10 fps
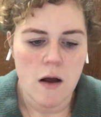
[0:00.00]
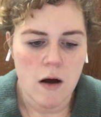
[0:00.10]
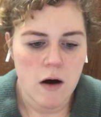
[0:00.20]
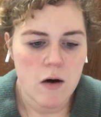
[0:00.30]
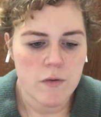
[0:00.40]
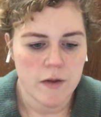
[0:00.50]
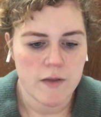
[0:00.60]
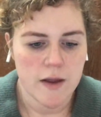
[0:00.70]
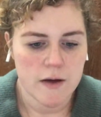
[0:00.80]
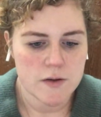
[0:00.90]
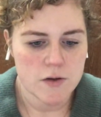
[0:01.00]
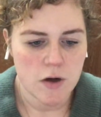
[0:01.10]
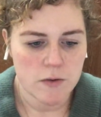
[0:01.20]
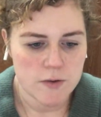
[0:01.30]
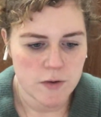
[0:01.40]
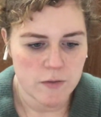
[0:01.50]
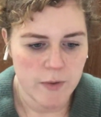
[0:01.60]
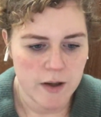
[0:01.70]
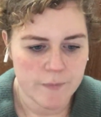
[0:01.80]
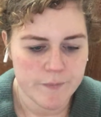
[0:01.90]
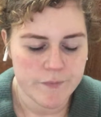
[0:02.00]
Oh, the things Joel taught me.